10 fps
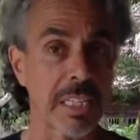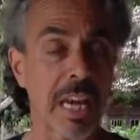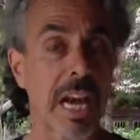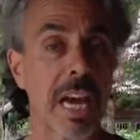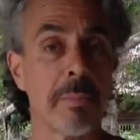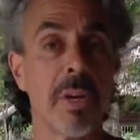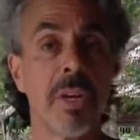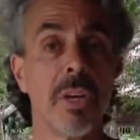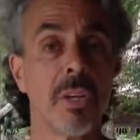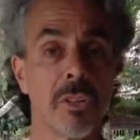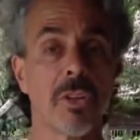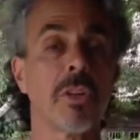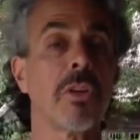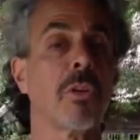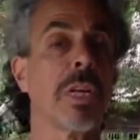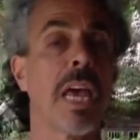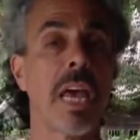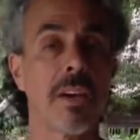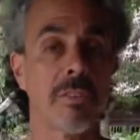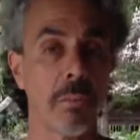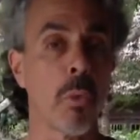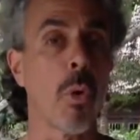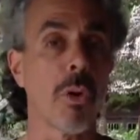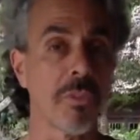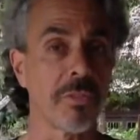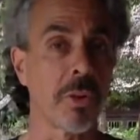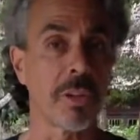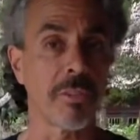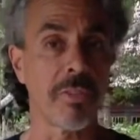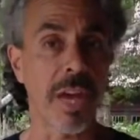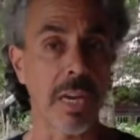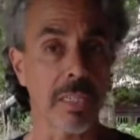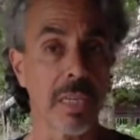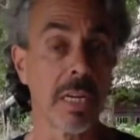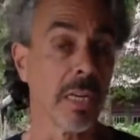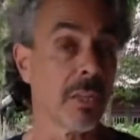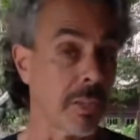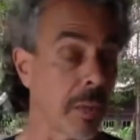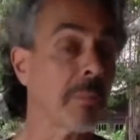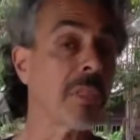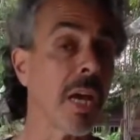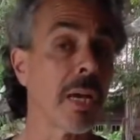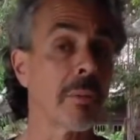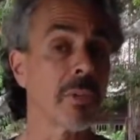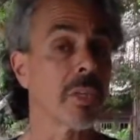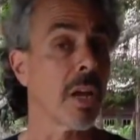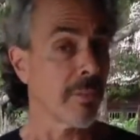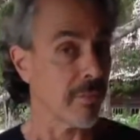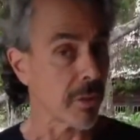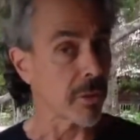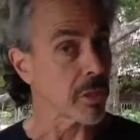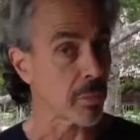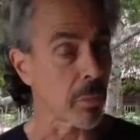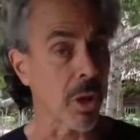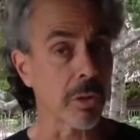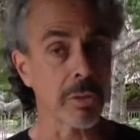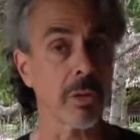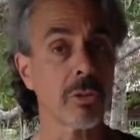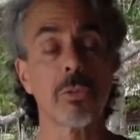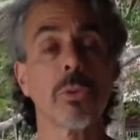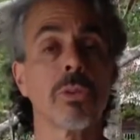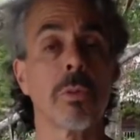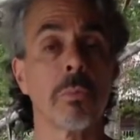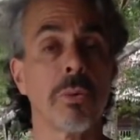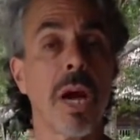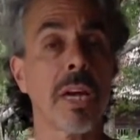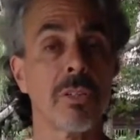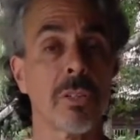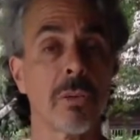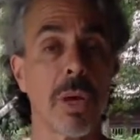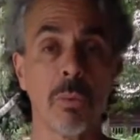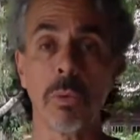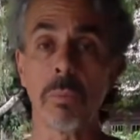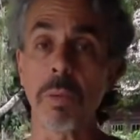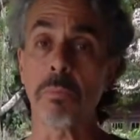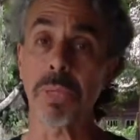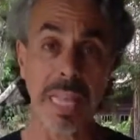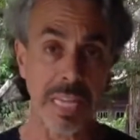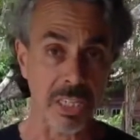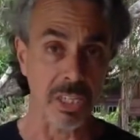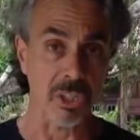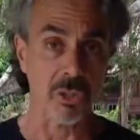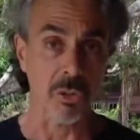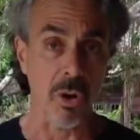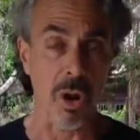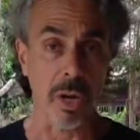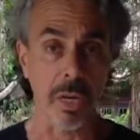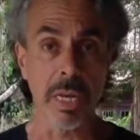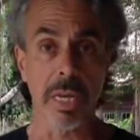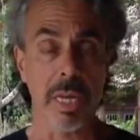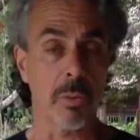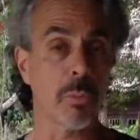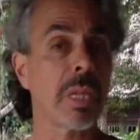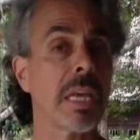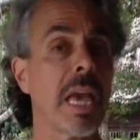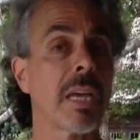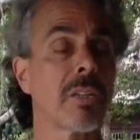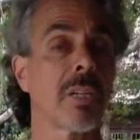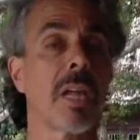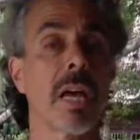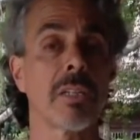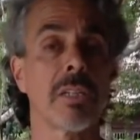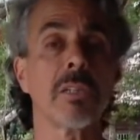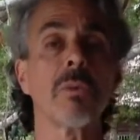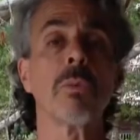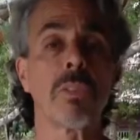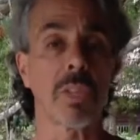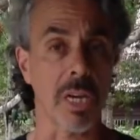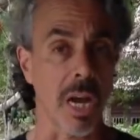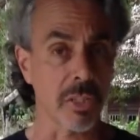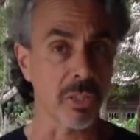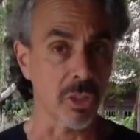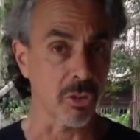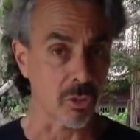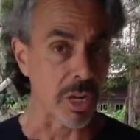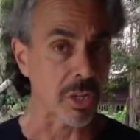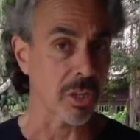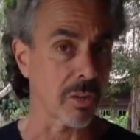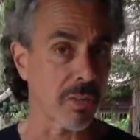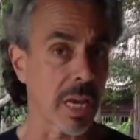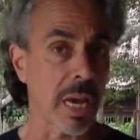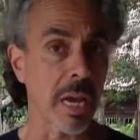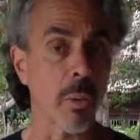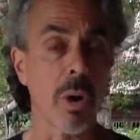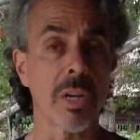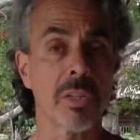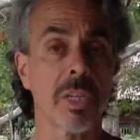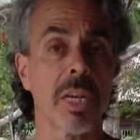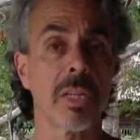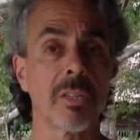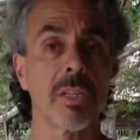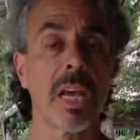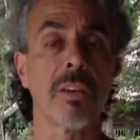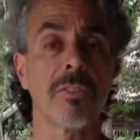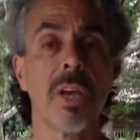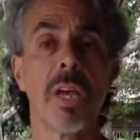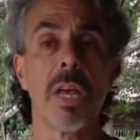time so that you can have a more full effect. Sometimes a very small dose will surprise you and will be plenty strong. It really has a lot to do with the concentration of the ayahuasca itself.